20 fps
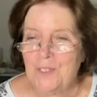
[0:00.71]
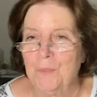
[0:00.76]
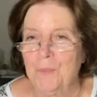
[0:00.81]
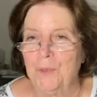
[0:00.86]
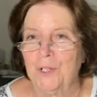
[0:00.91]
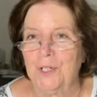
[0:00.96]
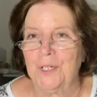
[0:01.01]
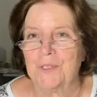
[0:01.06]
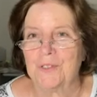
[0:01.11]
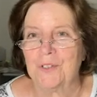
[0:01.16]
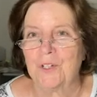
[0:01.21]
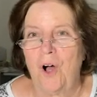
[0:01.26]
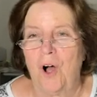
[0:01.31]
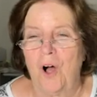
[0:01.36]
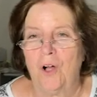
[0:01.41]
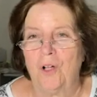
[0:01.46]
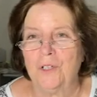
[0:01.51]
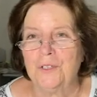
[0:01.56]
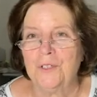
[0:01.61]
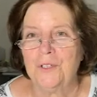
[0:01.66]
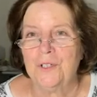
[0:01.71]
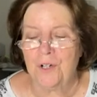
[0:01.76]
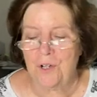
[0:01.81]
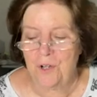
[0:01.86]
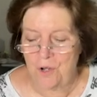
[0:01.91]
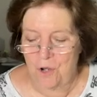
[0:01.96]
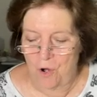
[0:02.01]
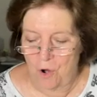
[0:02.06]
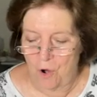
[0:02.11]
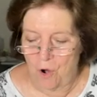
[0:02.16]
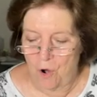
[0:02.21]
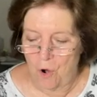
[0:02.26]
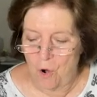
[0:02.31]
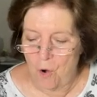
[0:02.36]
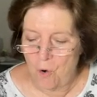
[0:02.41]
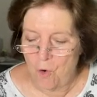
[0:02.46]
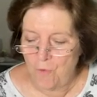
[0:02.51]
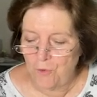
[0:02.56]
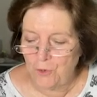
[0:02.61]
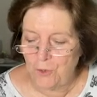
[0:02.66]
book is called
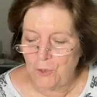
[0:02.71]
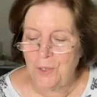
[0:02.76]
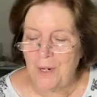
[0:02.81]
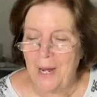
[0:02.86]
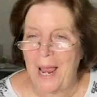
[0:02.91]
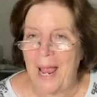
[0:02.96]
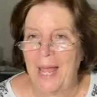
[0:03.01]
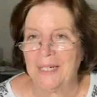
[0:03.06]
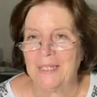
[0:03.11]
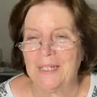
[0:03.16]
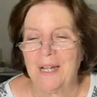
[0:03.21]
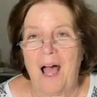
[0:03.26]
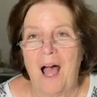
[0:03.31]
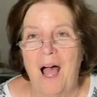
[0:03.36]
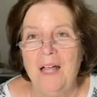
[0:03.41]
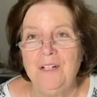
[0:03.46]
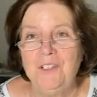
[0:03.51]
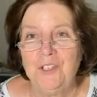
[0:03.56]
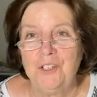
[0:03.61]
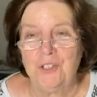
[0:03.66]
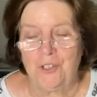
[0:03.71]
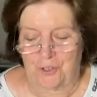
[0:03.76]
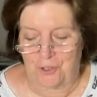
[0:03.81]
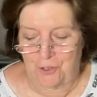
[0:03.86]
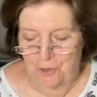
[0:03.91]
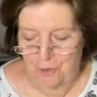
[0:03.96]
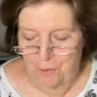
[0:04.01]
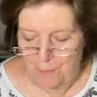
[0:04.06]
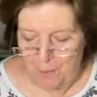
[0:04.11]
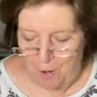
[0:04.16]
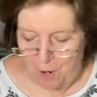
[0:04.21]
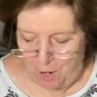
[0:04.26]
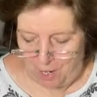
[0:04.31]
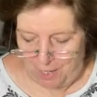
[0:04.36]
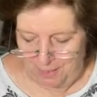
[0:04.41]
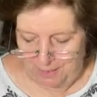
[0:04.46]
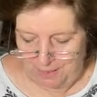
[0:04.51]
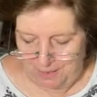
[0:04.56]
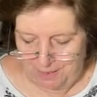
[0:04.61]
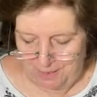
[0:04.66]
Over and Under the
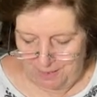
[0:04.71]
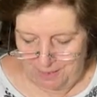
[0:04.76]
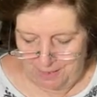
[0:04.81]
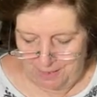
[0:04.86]
Pond